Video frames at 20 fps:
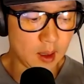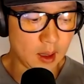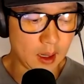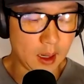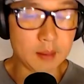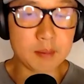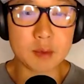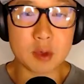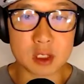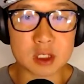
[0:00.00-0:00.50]

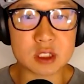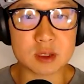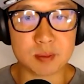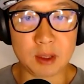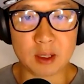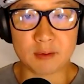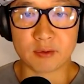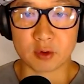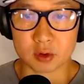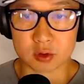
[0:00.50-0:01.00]
I'm going to
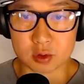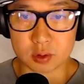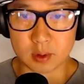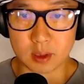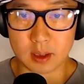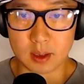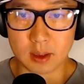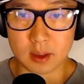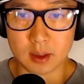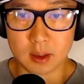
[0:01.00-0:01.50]
speak
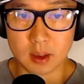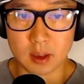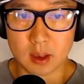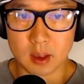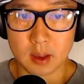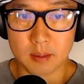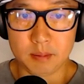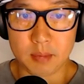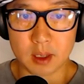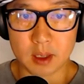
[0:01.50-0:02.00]
virtually
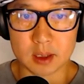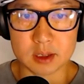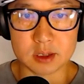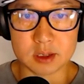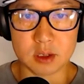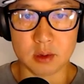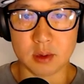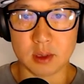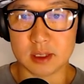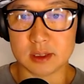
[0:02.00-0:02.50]

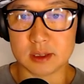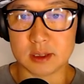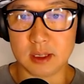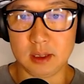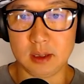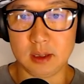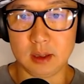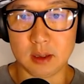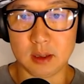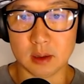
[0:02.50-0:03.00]
because you guys
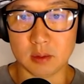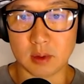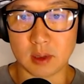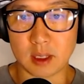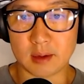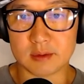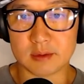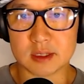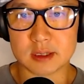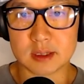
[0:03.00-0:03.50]
need to hear what I
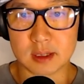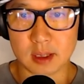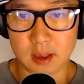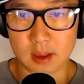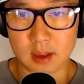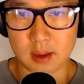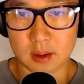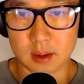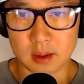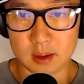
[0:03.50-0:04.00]
have to
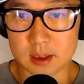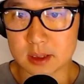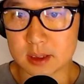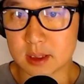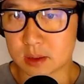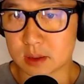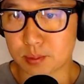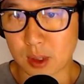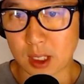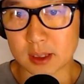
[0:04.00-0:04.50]
say. And this
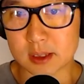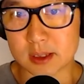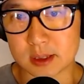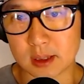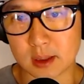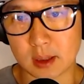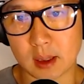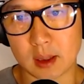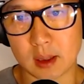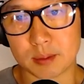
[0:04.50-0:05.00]
is
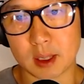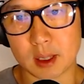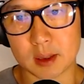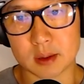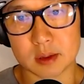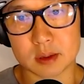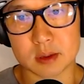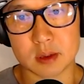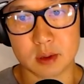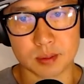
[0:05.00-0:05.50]
practicing
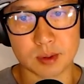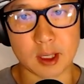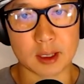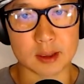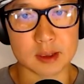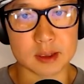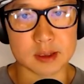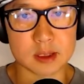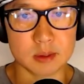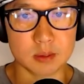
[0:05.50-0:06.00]
chiropractors who
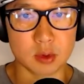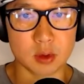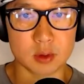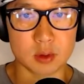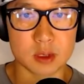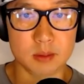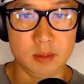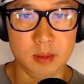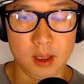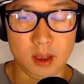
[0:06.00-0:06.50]
practice similar
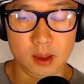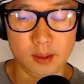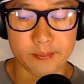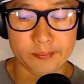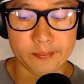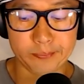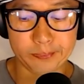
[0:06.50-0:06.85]
to me.